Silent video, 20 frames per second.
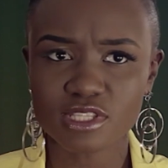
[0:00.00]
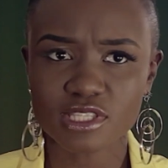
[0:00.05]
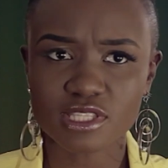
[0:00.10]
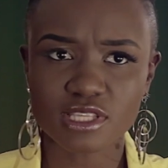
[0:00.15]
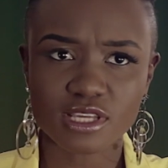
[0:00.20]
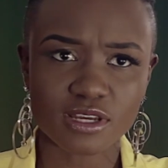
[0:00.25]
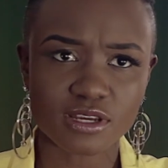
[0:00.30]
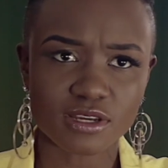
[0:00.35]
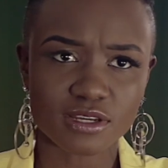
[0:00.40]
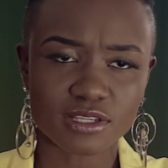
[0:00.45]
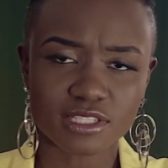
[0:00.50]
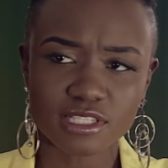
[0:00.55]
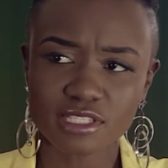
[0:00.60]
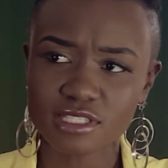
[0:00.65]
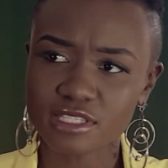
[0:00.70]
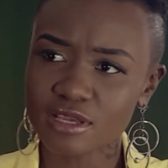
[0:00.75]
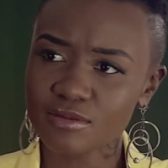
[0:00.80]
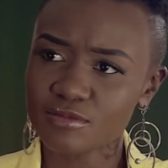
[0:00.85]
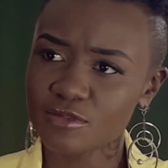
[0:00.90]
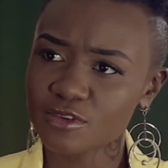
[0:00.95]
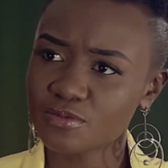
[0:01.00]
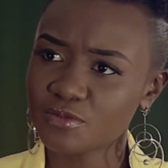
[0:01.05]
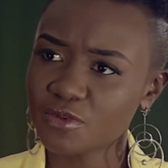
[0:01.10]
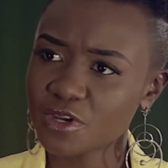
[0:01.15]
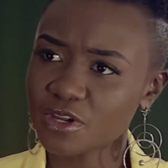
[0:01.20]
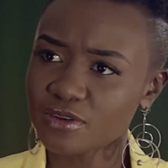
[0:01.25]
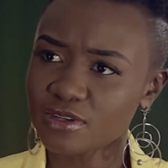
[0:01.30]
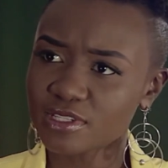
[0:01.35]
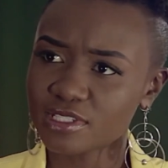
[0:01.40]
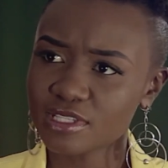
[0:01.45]
with, is it Simon
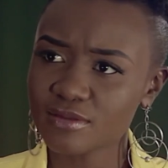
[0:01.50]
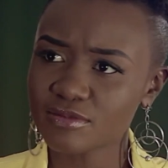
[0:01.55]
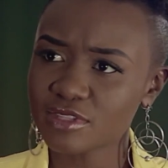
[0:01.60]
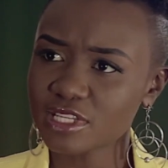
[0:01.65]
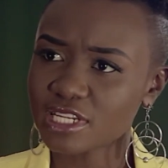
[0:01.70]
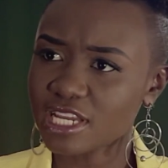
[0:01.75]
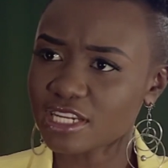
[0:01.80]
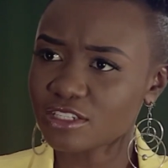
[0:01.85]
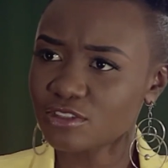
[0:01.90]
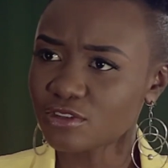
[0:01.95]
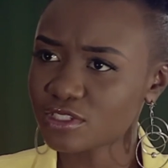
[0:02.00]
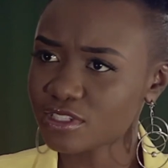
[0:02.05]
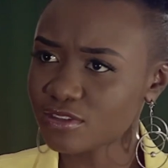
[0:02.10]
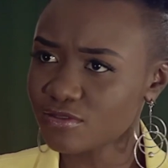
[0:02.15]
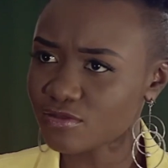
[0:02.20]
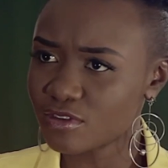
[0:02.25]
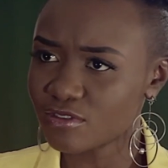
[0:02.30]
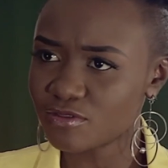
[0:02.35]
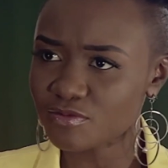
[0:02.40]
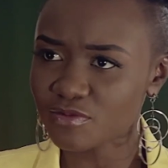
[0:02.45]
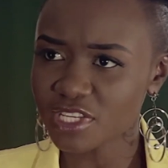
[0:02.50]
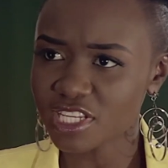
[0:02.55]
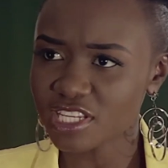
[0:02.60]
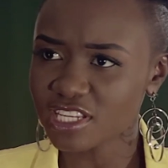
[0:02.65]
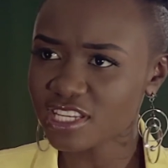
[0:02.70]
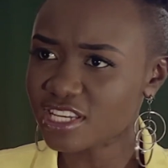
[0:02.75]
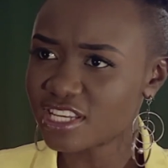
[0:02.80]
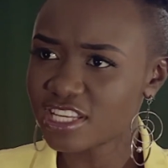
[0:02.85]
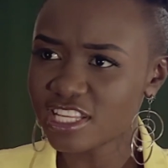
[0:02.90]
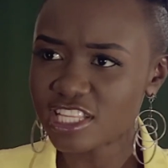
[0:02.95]
Moore or something like, don't involve
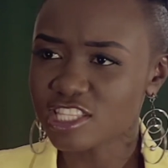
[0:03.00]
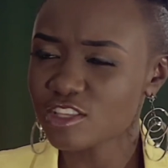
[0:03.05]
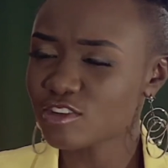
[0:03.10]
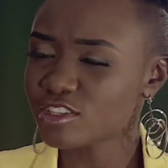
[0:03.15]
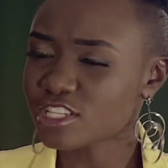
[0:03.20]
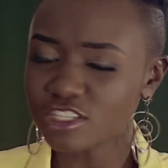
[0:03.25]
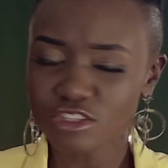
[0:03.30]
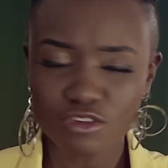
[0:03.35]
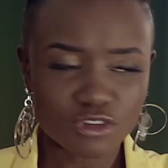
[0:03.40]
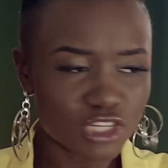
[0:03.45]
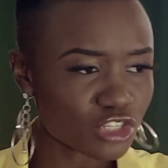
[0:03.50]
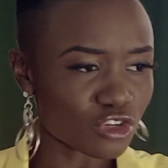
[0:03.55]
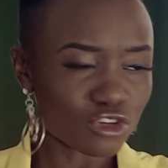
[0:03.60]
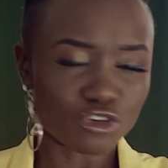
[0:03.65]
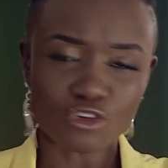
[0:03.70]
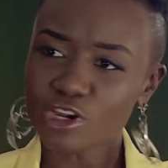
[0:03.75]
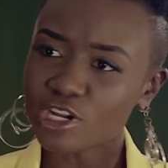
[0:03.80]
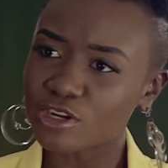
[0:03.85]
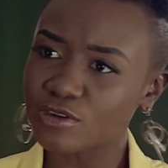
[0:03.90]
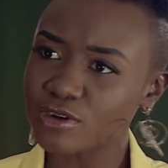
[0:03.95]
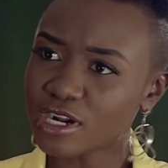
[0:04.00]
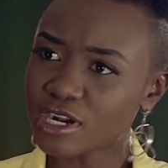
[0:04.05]
me. There was a screenshot going